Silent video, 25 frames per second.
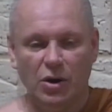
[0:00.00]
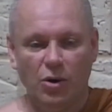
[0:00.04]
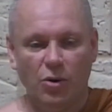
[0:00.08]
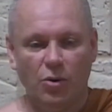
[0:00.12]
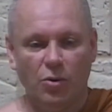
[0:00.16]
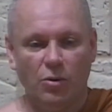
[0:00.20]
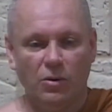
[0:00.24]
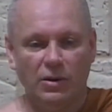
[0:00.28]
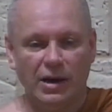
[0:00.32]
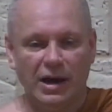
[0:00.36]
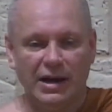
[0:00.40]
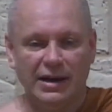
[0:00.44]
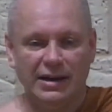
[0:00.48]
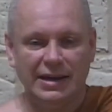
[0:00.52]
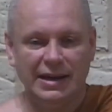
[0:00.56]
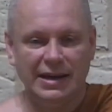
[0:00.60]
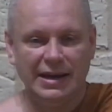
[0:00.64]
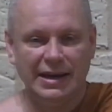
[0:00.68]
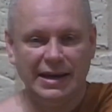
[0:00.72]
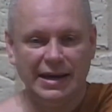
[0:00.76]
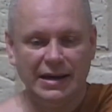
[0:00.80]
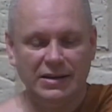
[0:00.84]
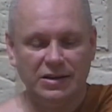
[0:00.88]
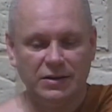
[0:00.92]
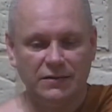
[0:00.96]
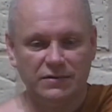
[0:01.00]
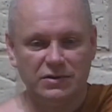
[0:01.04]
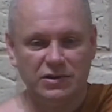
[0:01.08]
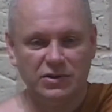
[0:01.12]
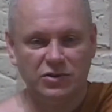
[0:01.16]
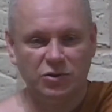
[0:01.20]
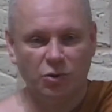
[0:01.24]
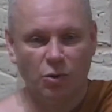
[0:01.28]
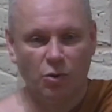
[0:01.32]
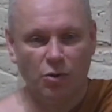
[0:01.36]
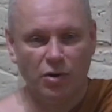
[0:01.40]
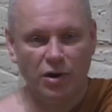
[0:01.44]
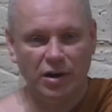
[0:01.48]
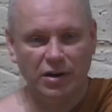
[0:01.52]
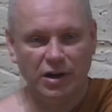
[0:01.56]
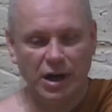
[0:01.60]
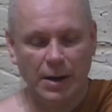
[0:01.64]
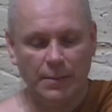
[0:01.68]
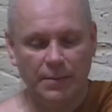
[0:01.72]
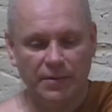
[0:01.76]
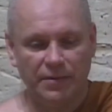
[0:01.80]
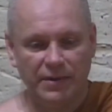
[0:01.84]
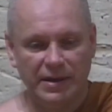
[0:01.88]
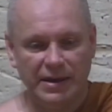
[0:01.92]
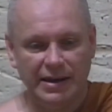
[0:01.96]
all ideas of storing
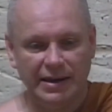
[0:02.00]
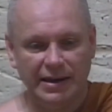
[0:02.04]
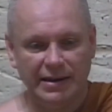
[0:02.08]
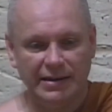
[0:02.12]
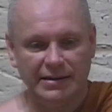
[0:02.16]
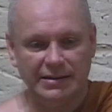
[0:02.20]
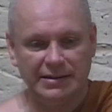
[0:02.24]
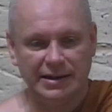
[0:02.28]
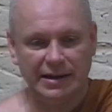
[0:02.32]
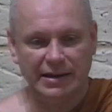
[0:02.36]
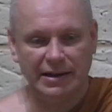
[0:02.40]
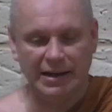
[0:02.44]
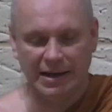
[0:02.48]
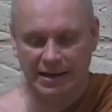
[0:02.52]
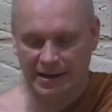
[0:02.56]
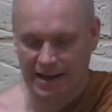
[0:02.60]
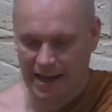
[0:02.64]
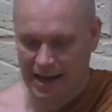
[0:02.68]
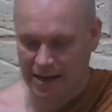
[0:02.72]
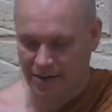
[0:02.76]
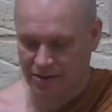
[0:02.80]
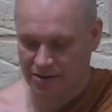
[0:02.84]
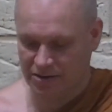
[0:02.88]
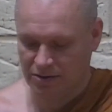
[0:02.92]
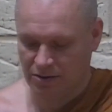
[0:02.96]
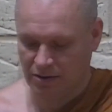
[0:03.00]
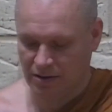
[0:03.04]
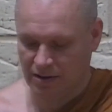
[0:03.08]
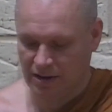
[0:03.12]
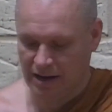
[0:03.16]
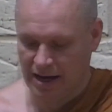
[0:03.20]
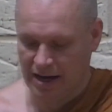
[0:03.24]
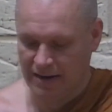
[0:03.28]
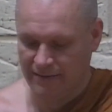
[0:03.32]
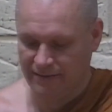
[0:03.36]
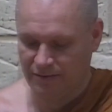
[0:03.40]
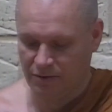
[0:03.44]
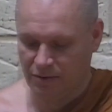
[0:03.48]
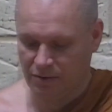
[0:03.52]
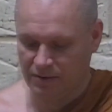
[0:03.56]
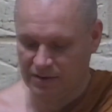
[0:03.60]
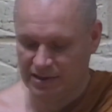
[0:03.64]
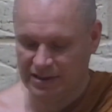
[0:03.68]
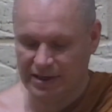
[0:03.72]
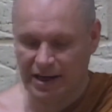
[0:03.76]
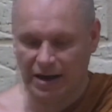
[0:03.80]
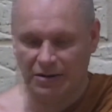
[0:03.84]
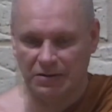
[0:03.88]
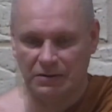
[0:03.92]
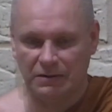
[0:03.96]
up things in household life, all
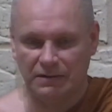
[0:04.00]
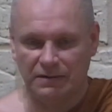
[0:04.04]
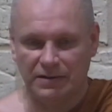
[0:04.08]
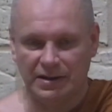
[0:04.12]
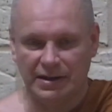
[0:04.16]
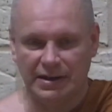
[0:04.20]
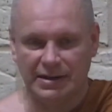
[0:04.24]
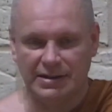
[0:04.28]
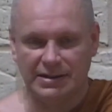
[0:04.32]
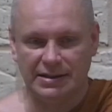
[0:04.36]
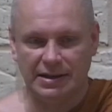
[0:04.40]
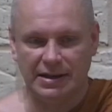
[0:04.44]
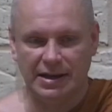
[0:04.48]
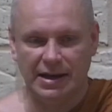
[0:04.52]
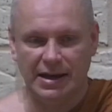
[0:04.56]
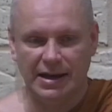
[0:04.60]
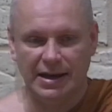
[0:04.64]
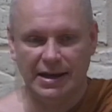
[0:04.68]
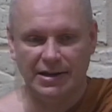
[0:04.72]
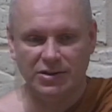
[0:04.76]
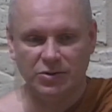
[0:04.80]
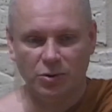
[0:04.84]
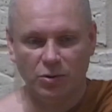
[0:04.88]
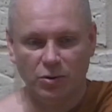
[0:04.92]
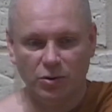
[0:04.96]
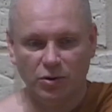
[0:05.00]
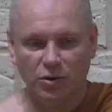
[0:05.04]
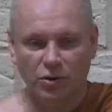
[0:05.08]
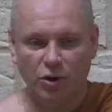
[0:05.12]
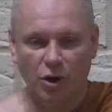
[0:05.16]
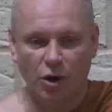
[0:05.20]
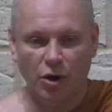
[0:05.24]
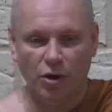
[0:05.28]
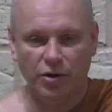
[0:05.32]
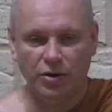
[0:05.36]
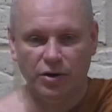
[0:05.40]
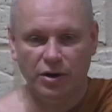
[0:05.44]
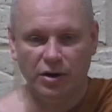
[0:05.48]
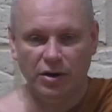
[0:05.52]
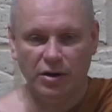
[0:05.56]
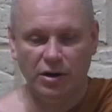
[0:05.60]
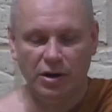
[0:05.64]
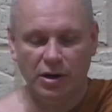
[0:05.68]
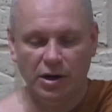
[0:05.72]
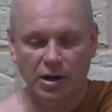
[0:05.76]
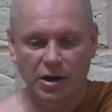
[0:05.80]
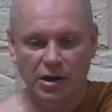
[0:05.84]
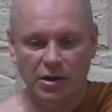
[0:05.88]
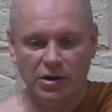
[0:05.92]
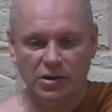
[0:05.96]
this kind of things is all gone.
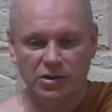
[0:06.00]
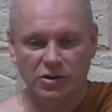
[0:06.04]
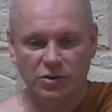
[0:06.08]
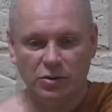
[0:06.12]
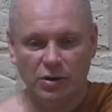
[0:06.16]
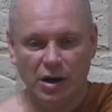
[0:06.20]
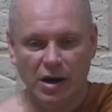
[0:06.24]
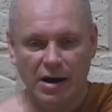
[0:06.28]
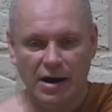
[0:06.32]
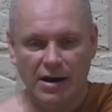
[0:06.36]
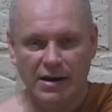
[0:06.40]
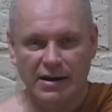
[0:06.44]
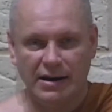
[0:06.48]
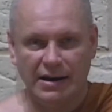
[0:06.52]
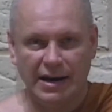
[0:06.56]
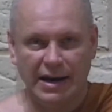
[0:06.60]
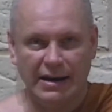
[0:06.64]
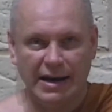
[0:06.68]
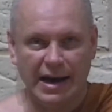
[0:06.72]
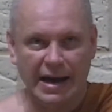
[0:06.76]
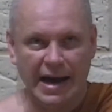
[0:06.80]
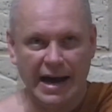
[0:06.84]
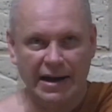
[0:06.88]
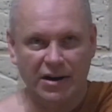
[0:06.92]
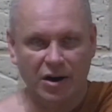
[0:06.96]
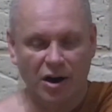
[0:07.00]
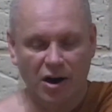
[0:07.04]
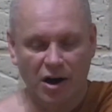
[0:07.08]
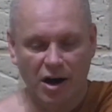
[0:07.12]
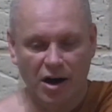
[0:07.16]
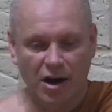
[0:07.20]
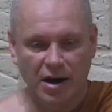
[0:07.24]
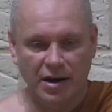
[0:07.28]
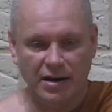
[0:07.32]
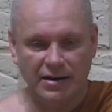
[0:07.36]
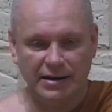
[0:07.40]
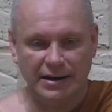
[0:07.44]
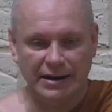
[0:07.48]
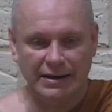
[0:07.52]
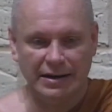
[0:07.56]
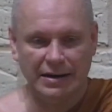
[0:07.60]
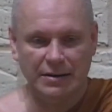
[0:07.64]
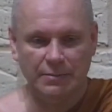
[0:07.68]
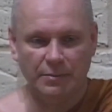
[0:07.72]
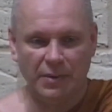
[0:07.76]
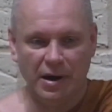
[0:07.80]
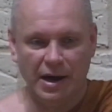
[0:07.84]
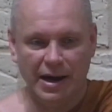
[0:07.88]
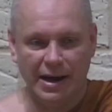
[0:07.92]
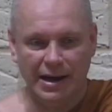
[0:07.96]
So you are at heart and
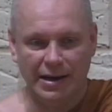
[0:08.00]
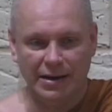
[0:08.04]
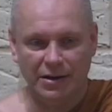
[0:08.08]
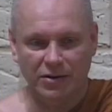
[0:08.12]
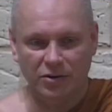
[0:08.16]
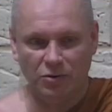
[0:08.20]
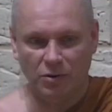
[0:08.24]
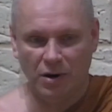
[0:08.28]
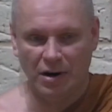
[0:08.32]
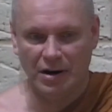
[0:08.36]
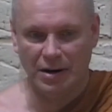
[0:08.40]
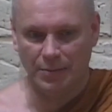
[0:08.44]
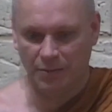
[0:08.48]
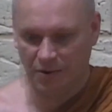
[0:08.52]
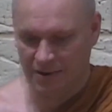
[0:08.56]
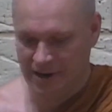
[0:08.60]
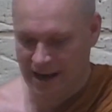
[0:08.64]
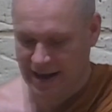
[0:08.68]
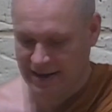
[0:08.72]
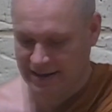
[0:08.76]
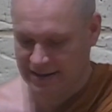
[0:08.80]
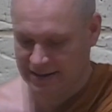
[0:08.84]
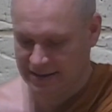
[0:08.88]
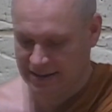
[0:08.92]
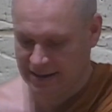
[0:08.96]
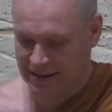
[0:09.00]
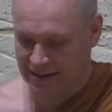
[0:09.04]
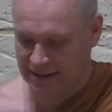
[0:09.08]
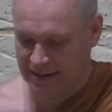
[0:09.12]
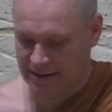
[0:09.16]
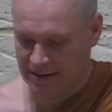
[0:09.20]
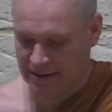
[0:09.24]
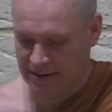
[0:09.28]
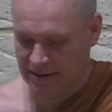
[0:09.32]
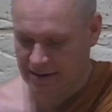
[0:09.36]
in mind, you are a monastic.